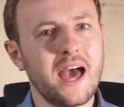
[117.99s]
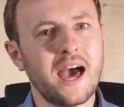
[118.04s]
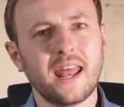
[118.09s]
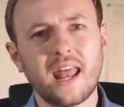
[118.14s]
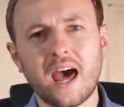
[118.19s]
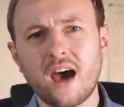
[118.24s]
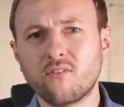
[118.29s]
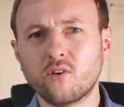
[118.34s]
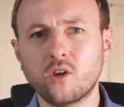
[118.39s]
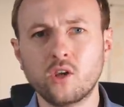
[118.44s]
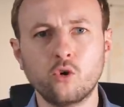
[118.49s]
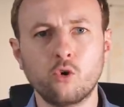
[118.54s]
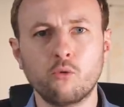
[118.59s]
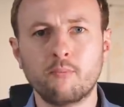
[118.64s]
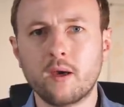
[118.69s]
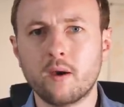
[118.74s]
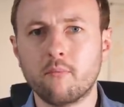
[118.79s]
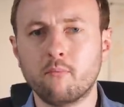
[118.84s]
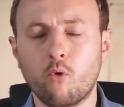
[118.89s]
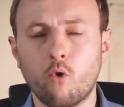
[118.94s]
and have a little
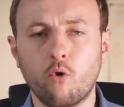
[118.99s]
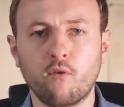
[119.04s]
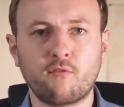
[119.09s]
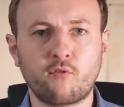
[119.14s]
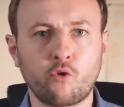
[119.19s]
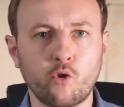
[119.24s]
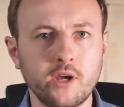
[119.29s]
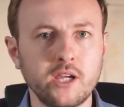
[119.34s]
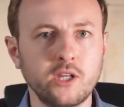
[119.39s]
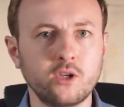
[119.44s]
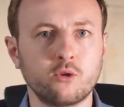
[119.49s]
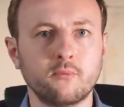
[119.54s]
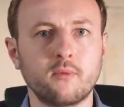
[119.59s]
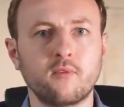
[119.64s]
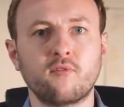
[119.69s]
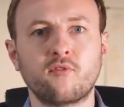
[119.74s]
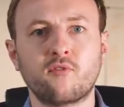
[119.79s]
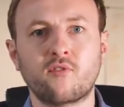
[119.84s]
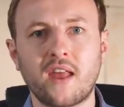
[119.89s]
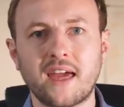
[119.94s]
bit more freedom
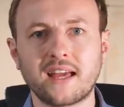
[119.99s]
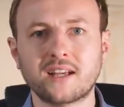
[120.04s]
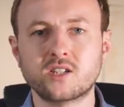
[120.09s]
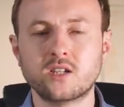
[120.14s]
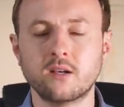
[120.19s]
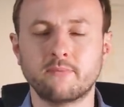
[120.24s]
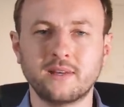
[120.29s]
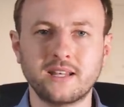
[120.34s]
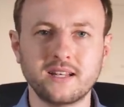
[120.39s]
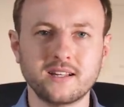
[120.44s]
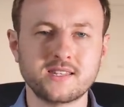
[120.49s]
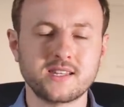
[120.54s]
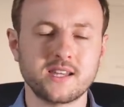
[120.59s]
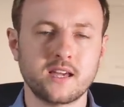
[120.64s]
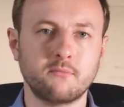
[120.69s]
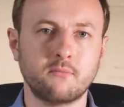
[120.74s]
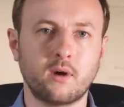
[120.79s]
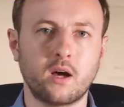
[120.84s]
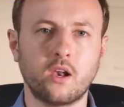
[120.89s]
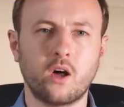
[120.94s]
and
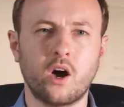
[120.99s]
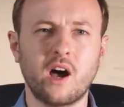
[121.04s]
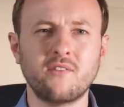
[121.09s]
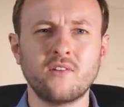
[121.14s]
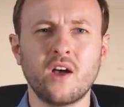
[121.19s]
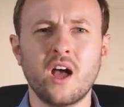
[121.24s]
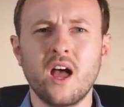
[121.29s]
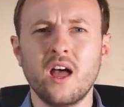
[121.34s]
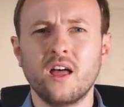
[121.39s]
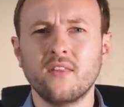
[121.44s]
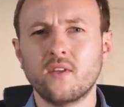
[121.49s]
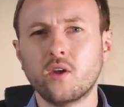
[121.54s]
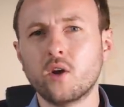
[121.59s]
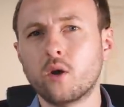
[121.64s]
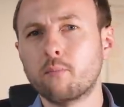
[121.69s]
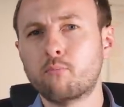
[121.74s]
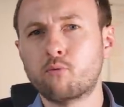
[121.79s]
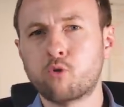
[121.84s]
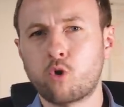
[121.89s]
flexibility in my life, then I'm